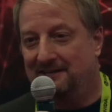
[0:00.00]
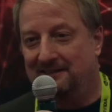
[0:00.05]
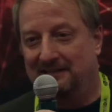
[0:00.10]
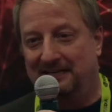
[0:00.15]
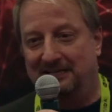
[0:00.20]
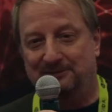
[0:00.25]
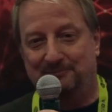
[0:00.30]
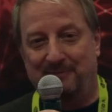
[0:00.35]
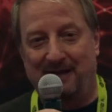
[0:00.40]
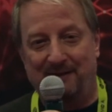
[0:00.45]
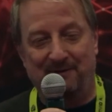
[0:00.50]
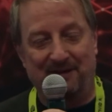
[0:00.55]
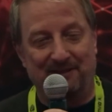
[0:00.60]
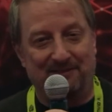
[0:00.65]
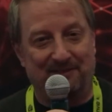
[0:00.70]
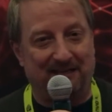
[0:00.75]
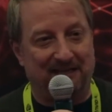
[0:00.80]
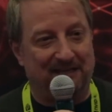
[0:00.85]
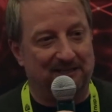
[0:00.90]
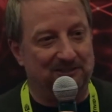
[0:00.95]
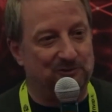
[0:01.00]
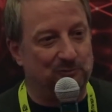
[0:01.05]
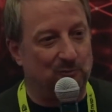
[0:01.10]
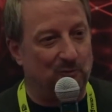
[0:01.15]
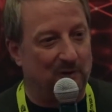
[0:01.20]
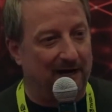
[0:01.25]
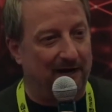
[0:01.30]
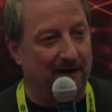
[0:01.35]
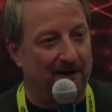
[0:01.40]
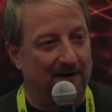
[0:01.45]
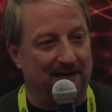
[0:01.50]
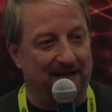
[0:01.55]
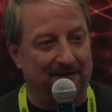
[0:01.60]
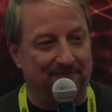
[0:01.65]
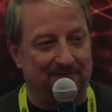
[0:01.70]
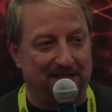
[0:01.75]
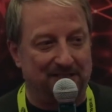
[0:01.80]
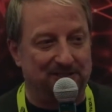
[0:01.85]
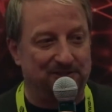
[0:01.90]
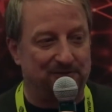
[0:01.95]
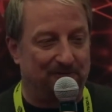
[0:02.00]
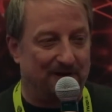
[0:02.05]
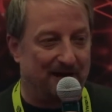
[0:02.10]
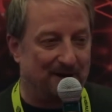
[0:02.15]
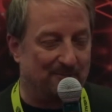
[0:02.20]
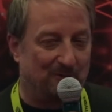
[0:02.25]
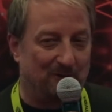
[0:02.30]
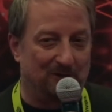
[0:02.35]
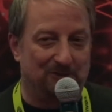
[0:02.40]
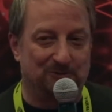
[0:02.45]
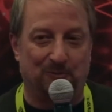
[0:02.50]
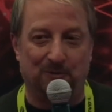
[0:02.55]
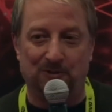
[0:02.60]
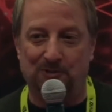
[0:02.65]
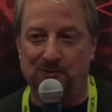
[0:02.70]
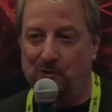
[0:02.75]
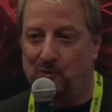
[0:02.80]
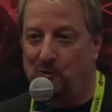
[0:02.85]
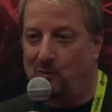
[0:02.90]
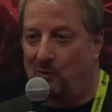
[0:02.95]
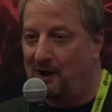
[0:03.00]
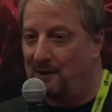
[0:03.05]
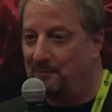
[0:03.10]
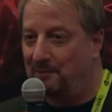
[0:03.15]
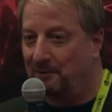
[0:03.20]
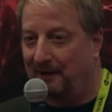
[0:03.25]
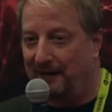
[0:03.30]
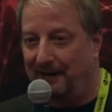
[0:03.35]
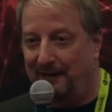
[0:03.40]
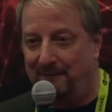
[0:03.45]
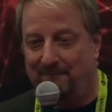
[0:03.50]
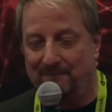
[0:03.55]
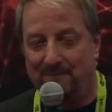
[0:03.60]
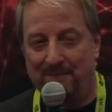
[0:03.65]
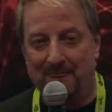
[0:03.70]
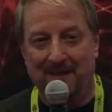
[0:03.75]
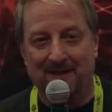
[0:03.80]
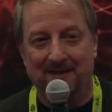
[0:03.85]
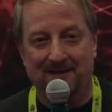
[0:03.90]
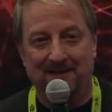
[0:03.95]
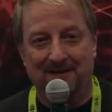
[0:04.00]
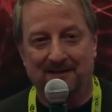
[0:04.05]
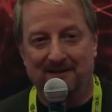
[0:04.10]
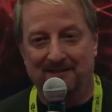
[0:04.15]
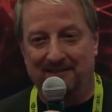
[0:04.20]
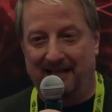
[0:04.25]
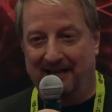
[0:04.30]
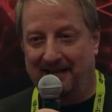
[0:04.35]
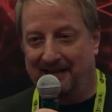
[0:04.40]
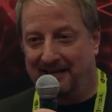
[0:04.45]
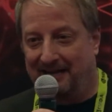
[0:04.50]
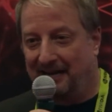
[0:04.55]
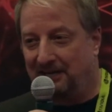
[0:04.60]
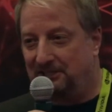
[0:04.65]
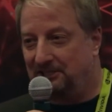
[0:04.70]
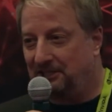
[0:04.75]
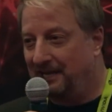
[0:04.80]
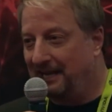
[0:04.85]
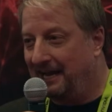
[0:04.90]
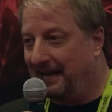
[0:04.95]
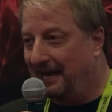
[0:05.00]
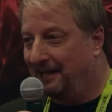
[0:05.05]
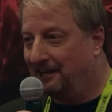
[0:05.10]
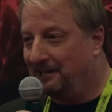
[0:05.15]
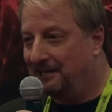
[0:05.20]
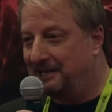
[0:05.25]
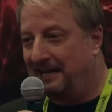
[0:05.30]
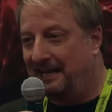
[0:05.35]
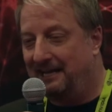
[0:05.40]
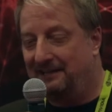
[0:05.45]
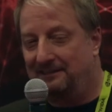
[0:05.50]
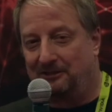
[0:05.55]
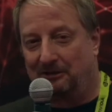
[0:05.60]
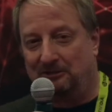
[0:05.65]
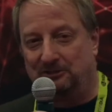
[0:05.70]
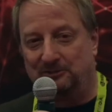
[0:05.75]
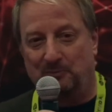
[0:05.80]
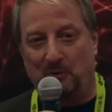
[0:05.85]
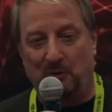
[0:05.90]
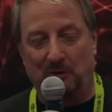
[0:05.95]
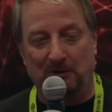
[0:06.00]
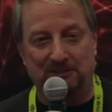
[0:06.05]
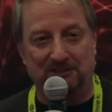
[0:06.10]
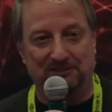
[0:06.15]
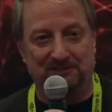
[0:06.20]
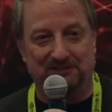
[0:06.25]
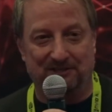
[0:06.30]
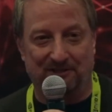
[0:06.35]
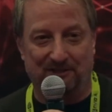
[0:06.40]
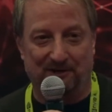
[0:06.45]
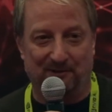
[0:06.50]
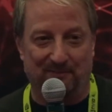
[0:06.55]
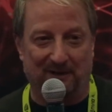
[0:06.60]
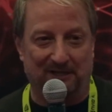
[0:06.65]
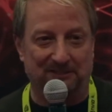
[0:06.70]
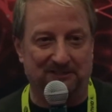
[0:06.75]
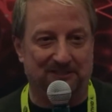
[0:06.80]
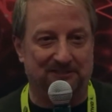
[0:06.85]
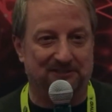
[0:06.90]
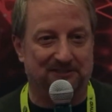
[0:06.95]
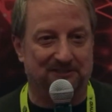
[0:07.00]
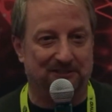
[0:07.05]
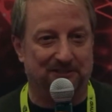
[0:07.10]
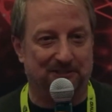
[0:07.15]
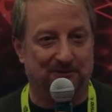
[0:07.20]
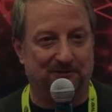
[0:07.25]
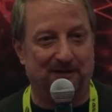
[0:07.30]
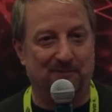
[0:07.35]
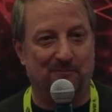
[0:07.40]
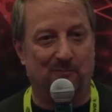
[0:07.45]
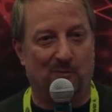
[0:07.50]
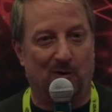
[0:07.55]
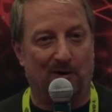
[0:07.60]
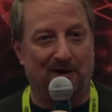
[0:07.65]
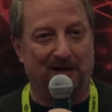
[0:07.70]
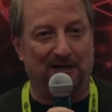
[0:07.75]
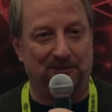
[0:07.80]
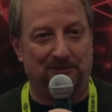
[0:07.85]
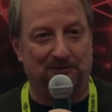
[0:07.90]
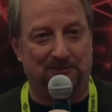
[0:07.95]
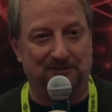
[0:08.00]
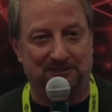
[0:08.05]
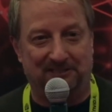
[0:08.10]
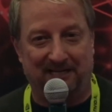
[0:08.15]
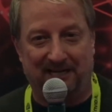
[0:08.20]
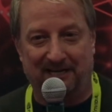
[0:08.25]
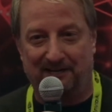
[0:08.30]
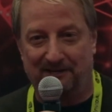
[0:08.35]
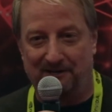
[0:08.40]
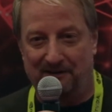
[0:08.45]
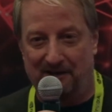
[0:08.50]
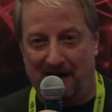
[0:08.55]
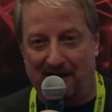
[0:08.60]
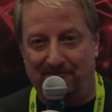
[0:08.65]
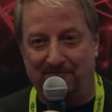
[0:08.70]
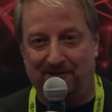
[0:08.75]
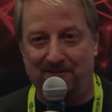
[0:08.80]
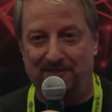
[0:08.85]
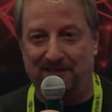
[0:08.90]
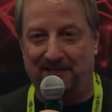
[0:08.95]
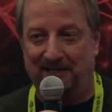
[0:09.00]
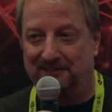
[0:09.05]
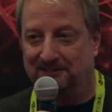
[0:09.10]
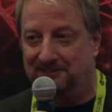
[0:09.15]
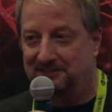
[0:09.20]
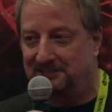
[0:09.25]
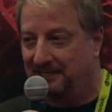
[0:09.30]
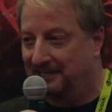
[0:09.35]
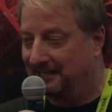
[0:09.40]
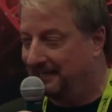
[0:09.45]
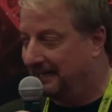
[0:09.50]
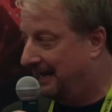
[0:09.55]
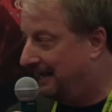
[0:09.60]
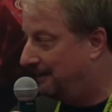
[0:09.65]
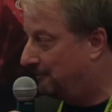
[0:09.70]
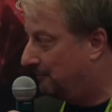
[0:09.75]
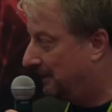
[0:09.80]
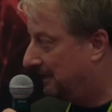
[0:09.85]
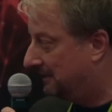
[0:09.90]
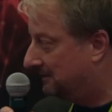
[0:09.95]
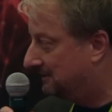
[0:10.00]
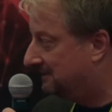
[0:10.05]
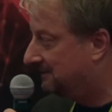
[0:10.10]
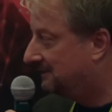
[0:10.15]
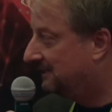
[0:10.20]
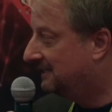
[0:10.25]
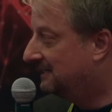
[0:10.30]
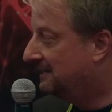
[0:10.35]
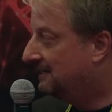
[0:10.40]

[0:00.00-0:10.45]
these may be things where if these frameworks were to cooperate, they can actually allocate those portions of their budgets to doing more interesting and novel things in gateways.